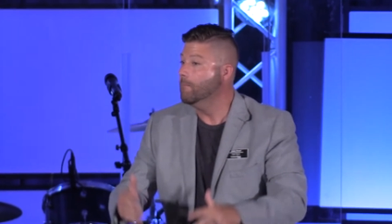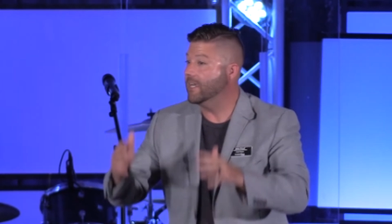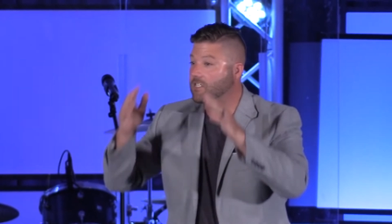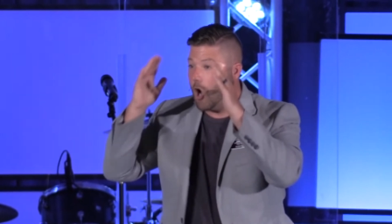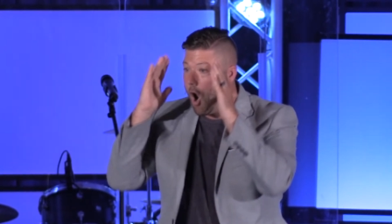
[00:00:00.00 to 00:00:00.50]

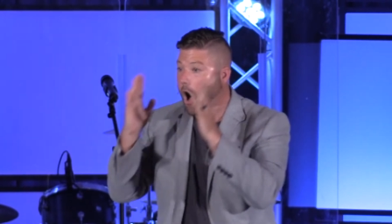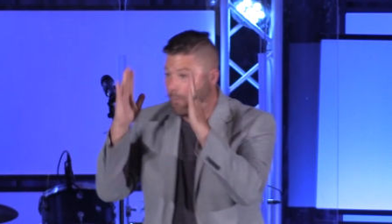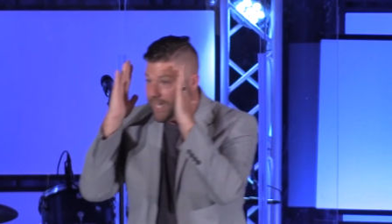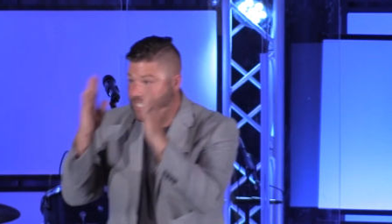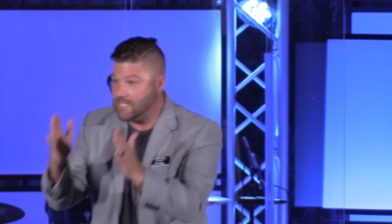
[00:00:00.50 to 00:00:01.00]
because all
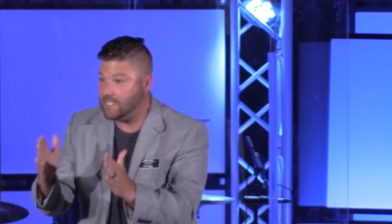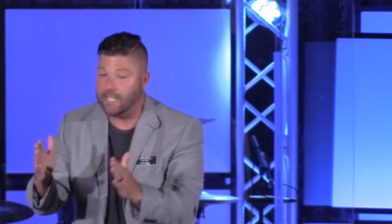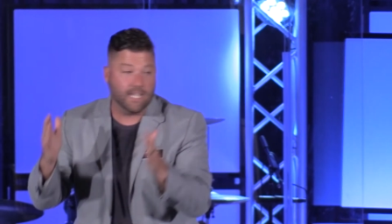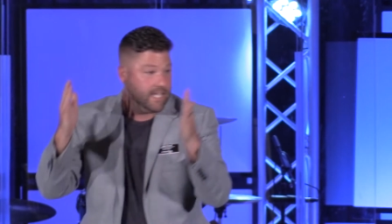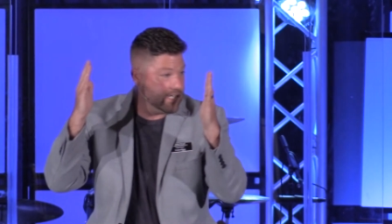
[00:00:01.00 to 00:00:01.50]
we can
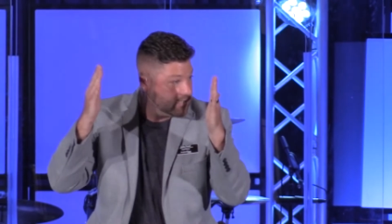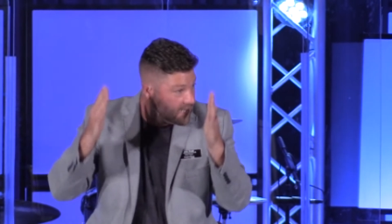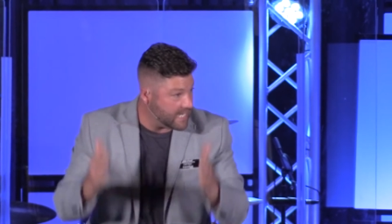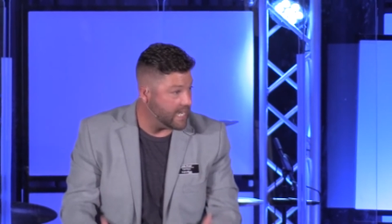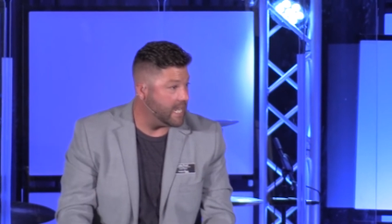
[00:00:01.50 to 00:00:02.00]
see is
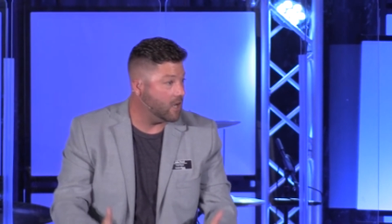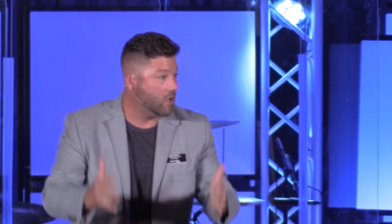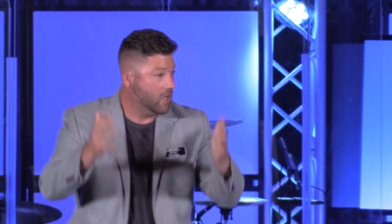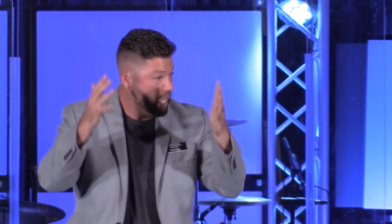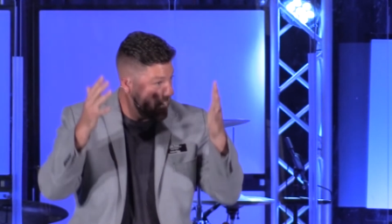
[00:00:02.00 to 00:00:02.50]
the
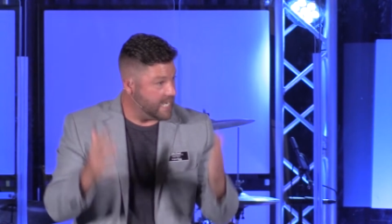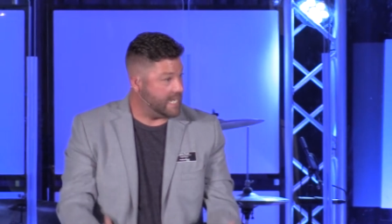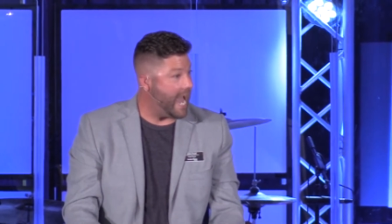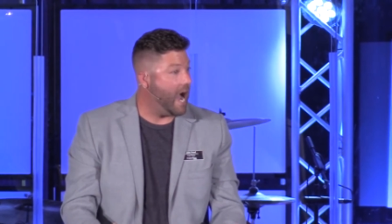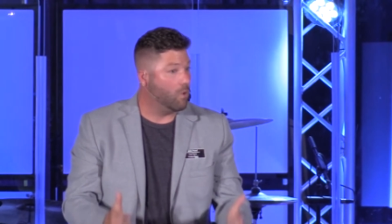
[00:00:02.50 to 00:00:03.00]
here and
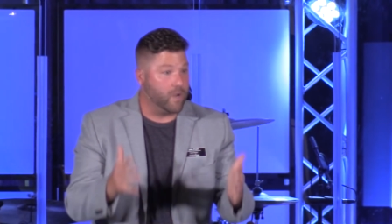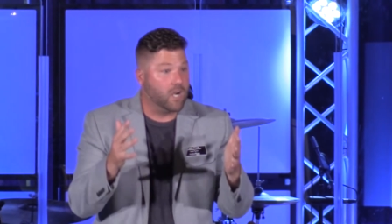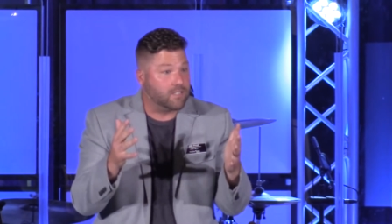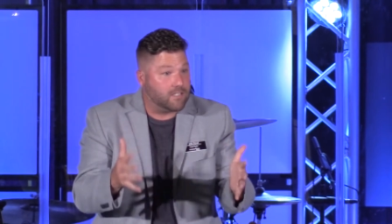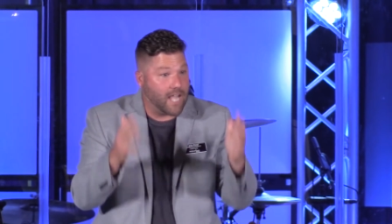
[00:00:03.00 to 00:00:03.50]
now. We
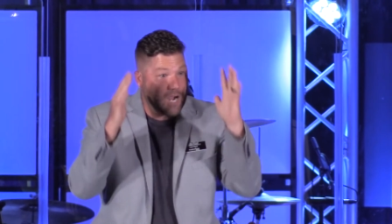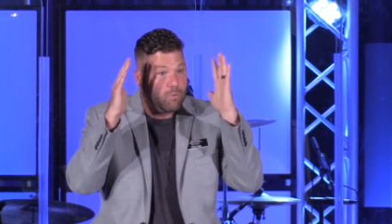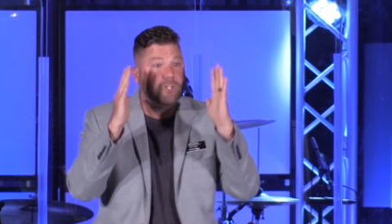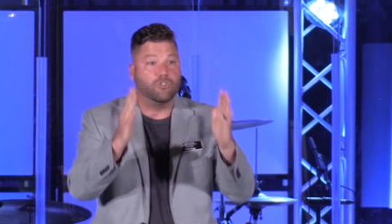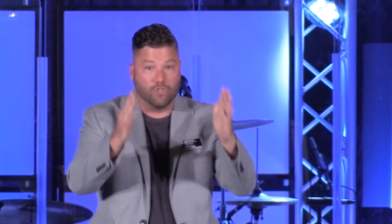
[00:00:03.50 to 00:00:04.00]
are stuck
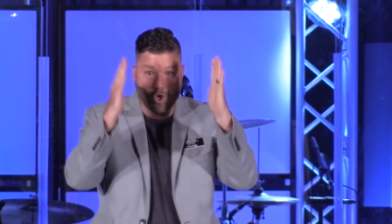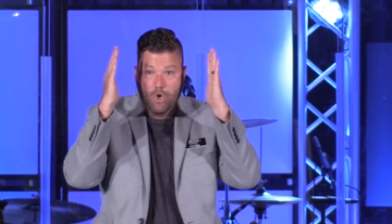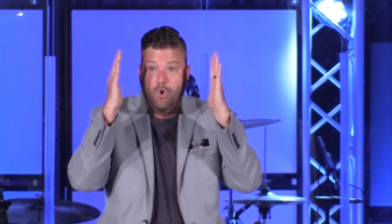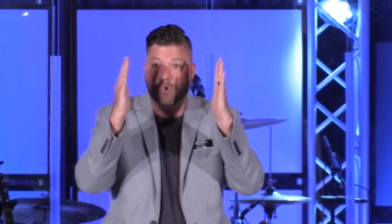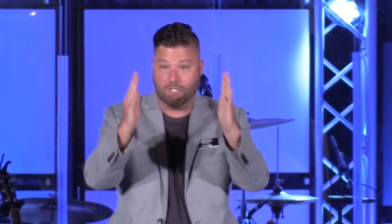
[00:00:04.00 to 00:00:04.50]
with
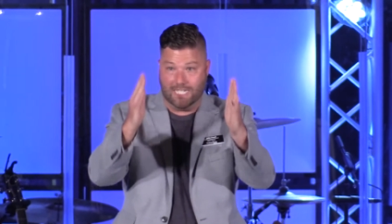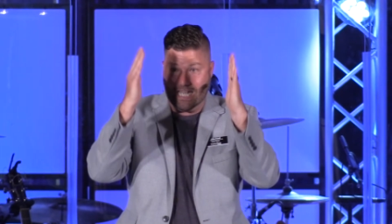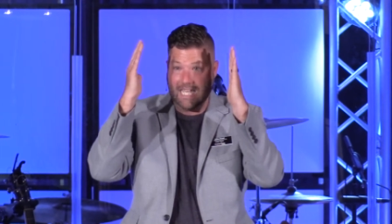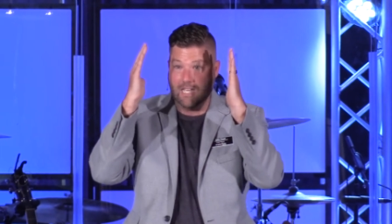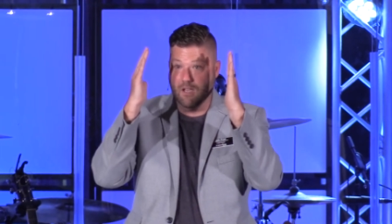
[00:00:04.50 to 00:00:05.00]

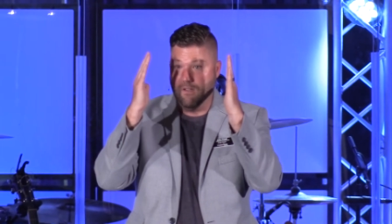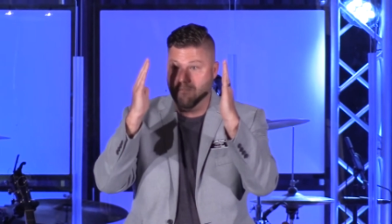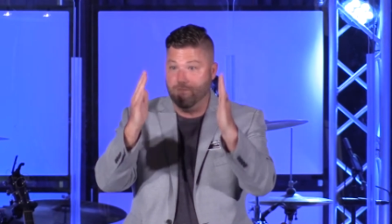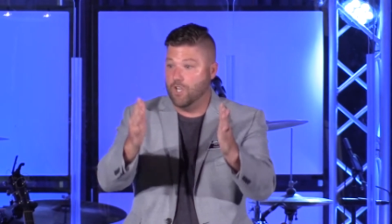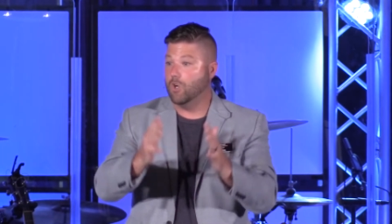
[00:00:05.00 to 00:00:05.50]
2D
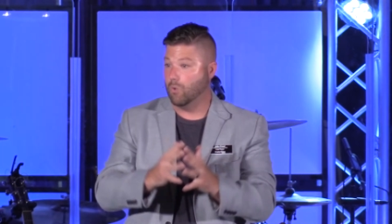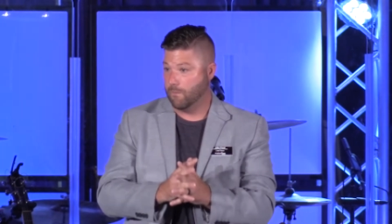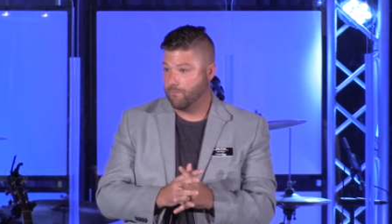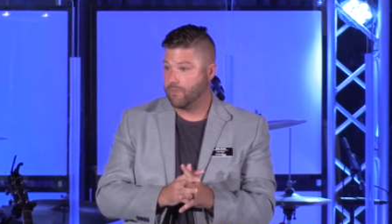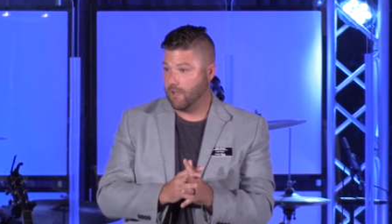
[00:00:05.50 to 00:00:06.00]
view
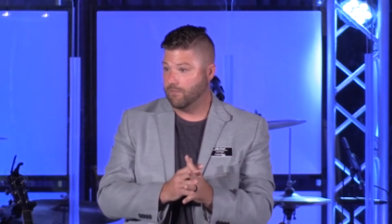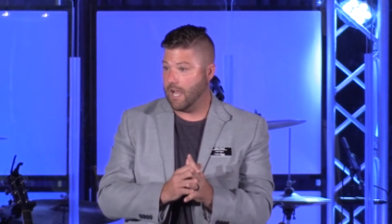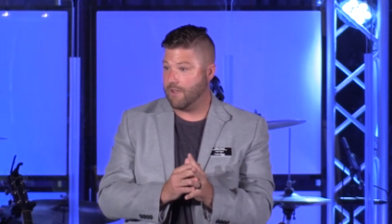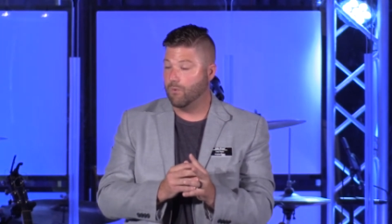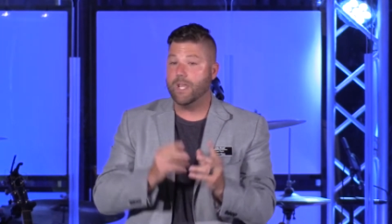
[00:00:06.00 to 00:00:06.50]
of
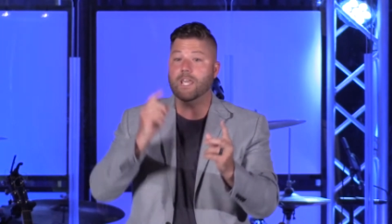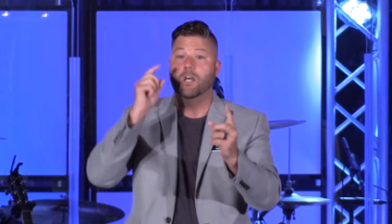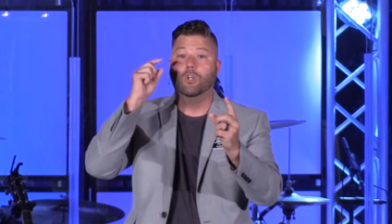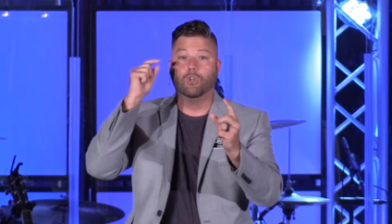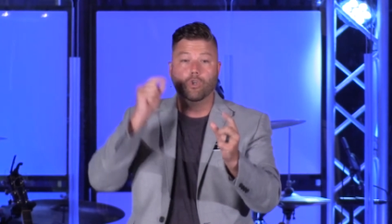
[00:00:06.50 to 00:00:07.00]
life.
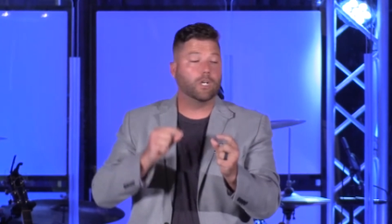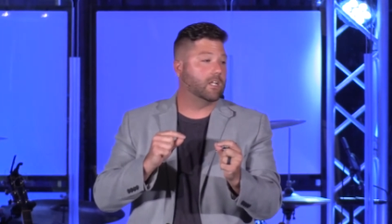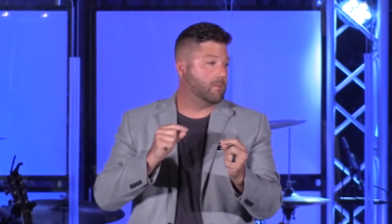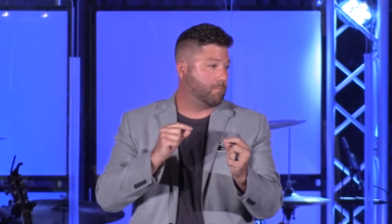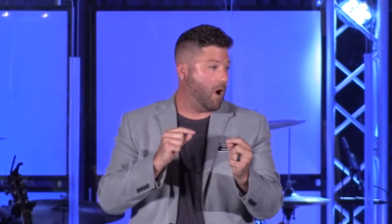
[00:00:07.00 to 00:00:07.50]
We look
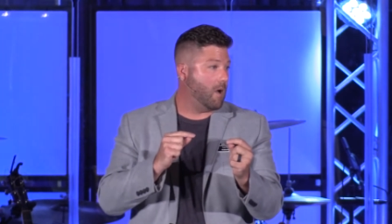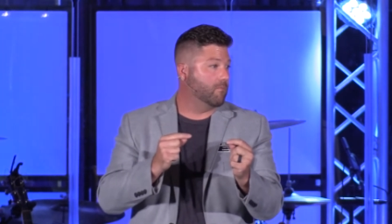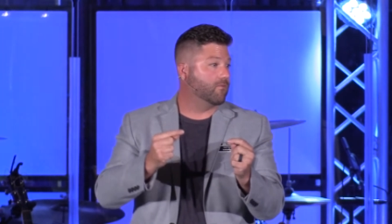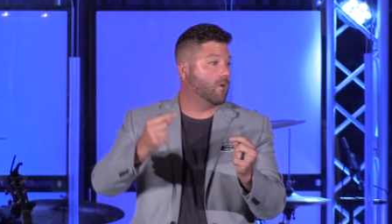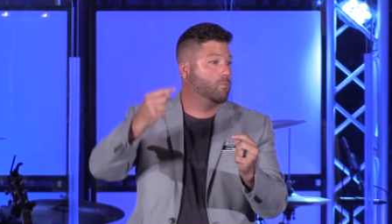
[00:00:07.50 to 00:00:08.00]
at the
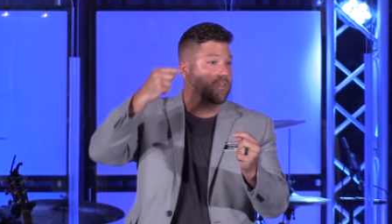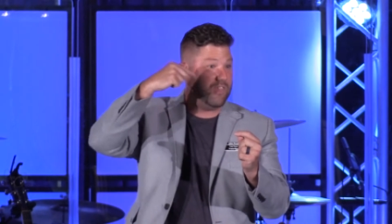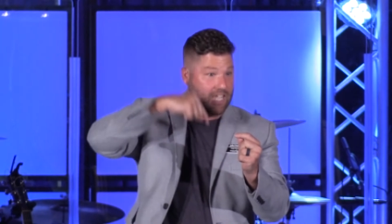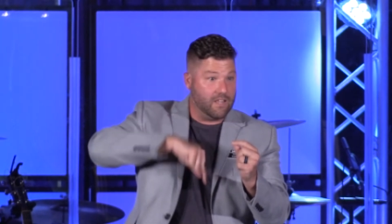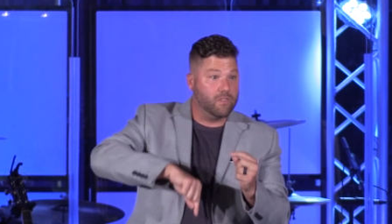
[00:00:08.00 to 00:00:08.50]
problem from
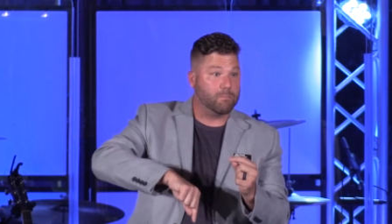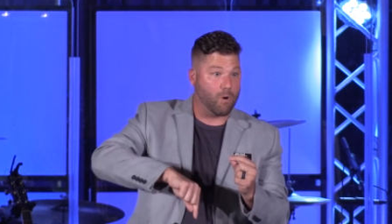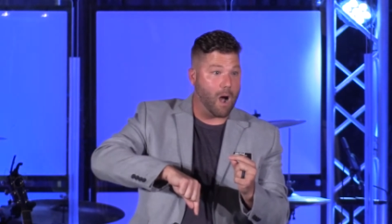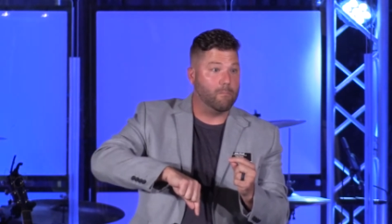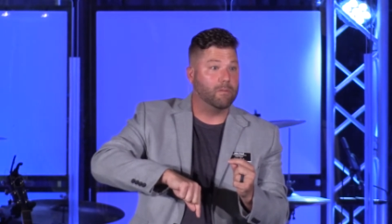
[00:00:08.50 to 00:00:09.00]
within the
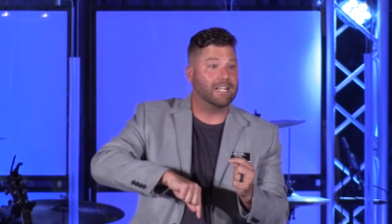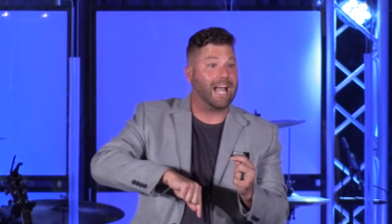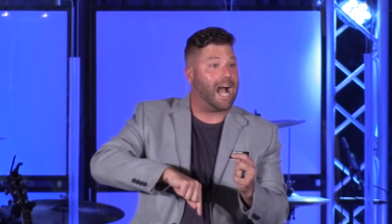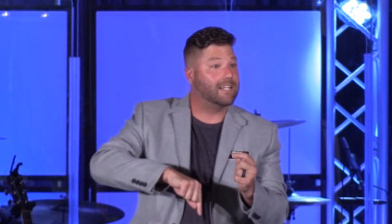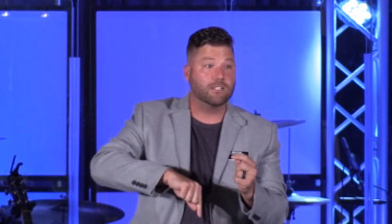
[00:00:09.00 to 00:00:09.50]
problem, but
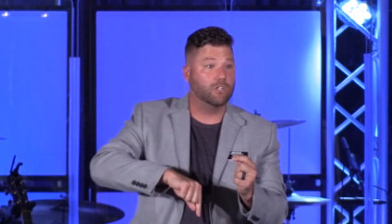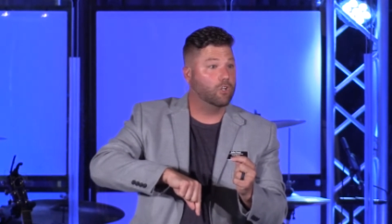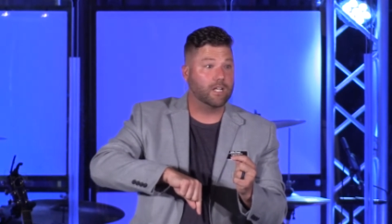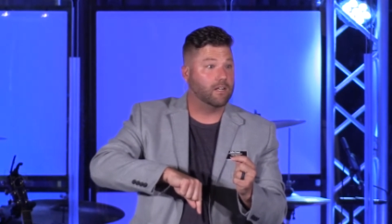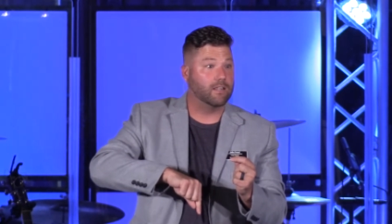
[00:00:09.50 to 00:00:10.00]
God doesn't
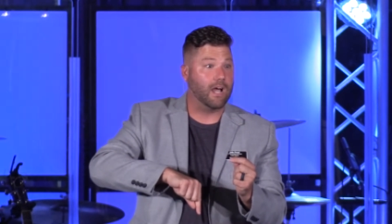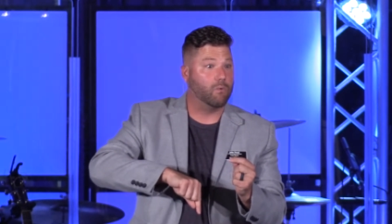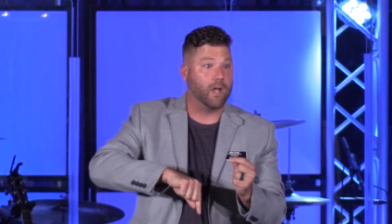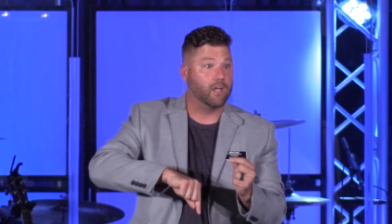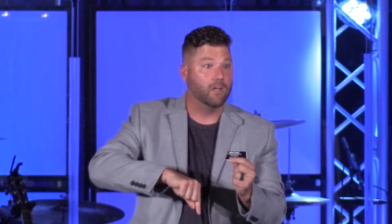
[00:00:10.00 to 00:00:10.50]
look at it that
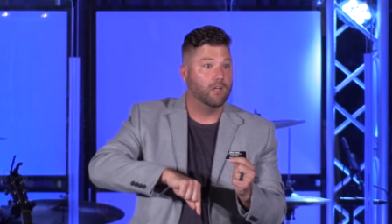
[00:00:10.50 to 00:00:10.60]
way.